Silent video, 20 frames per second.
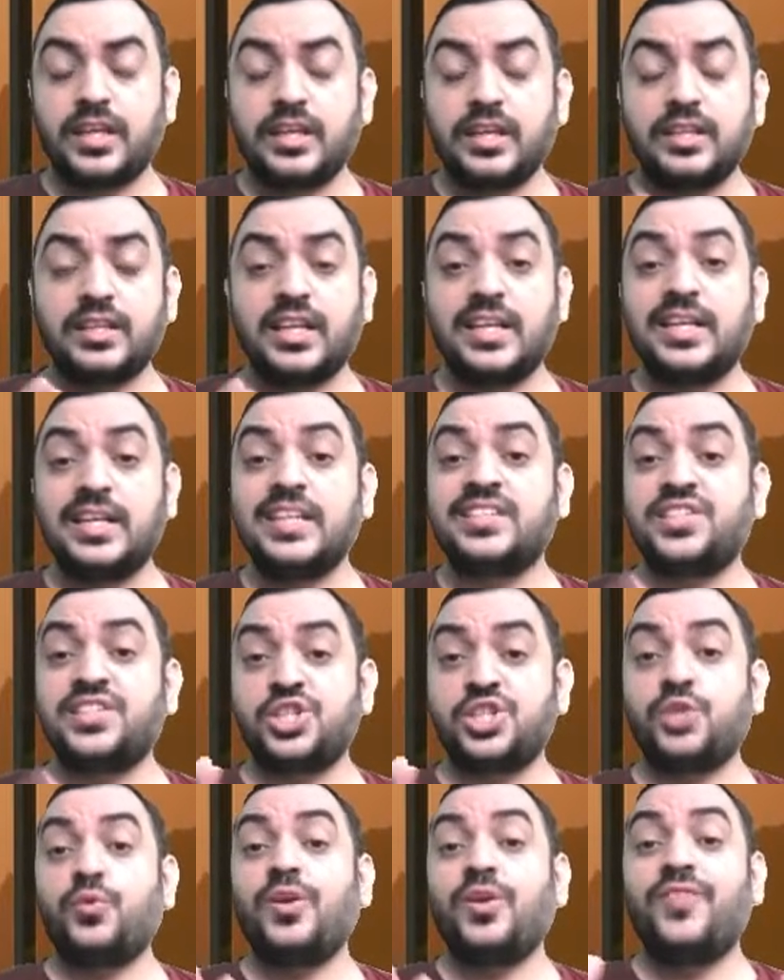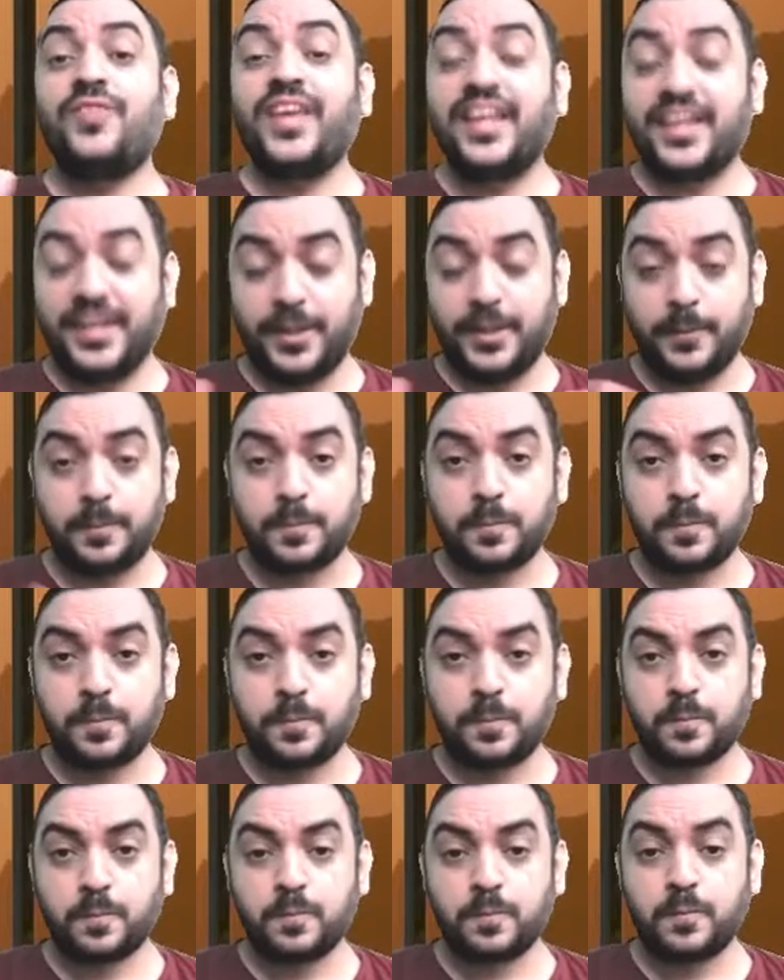The decision will vary
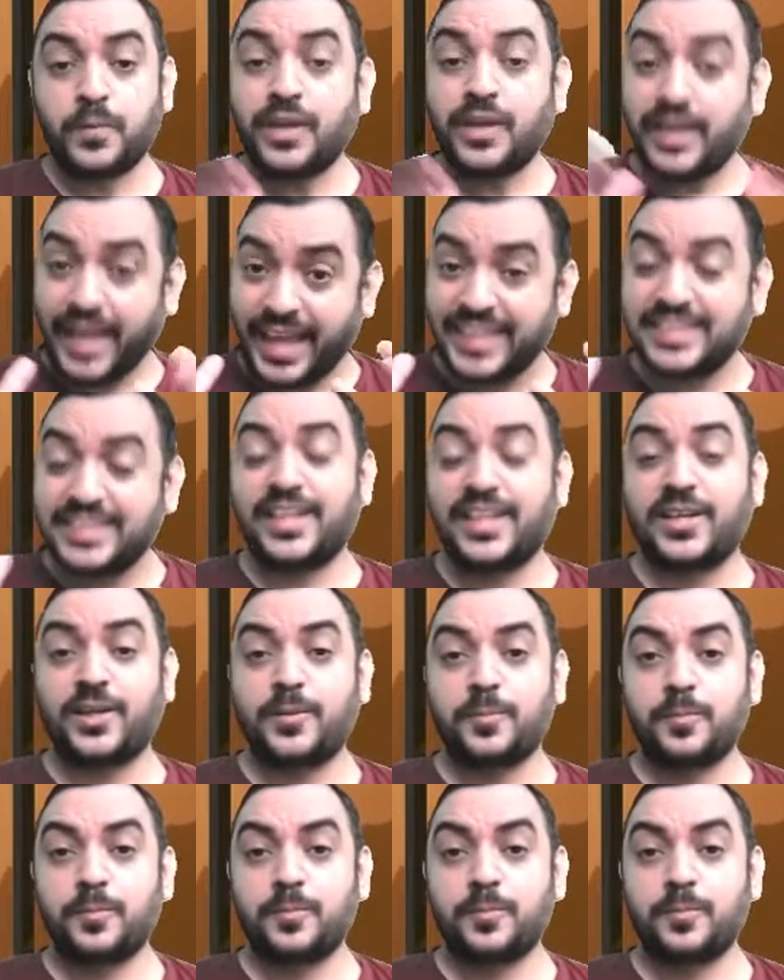like that.